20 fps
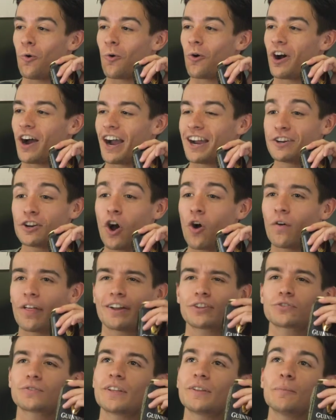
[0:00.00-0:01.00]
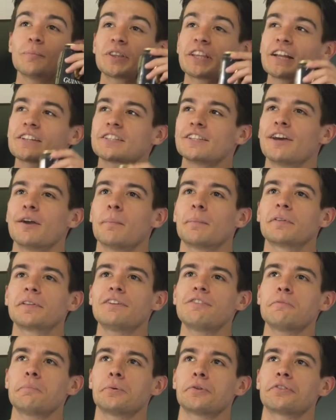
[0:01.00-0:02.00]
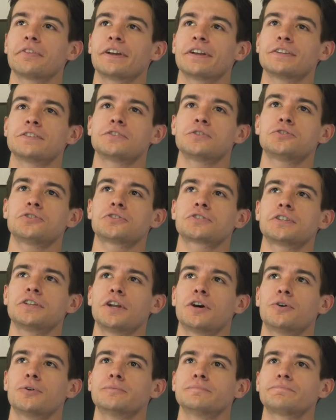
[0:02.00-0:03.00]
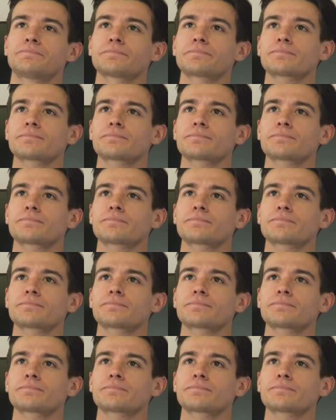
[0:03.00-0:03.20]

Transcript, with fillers: Yeah. I know. That's the, but that's the unbelievable thing is you just you know,